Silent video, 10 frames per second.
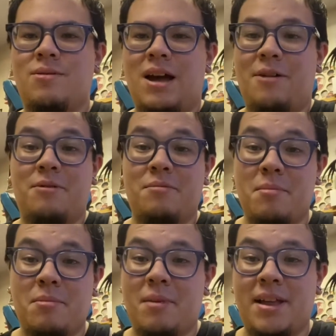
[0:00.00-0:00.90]
I don't even
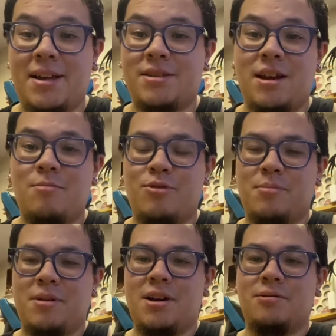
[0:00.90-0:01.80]
remember my last skateboard, to
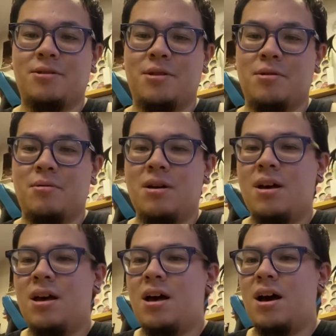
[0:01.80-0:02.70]
be honest with you.
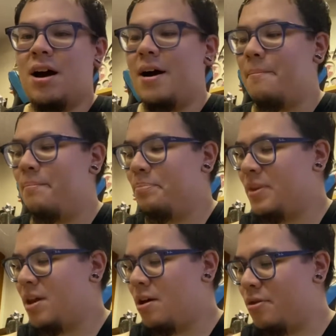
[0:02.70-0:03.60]

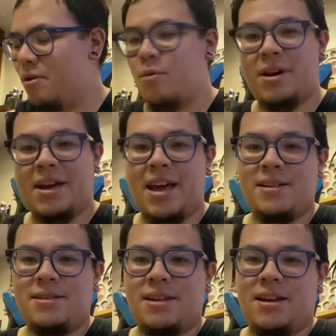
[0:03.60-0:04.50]
Though what I can
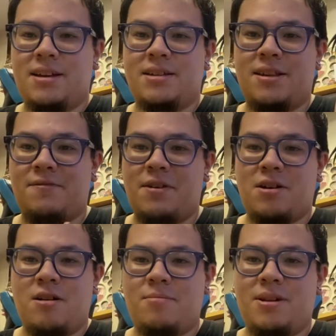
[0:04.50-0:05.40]
say is I found a
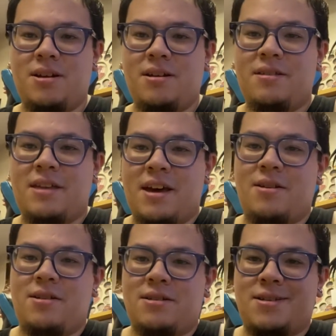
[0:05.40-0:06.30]
company that
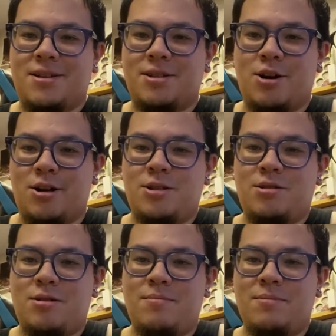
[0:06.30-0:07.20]
does
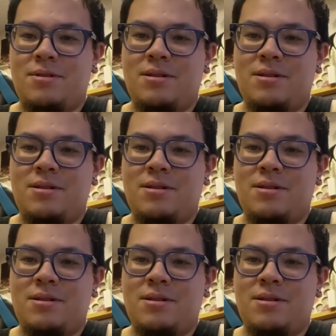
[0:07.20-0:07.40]
custom